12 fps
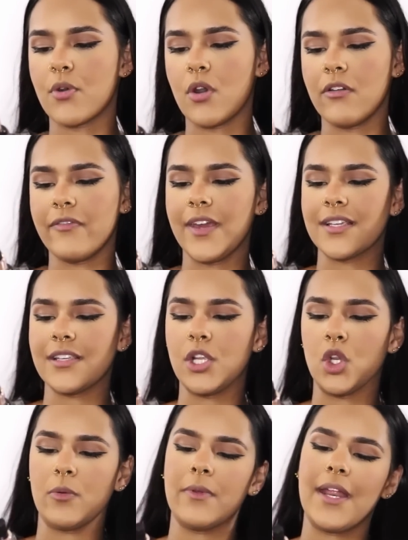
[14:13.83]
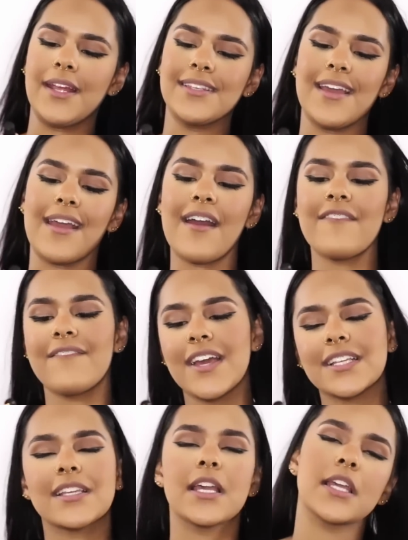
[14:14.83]
Pro Fix Illuminating
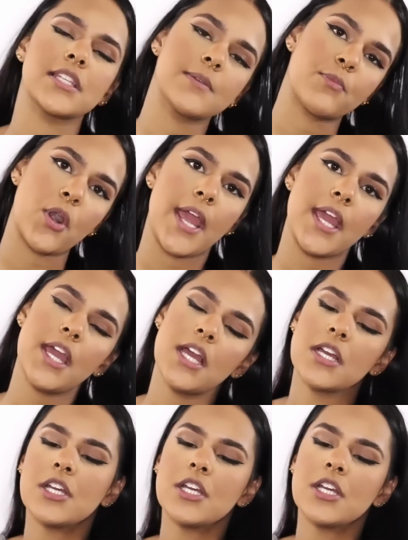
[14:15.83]
Fixing Spray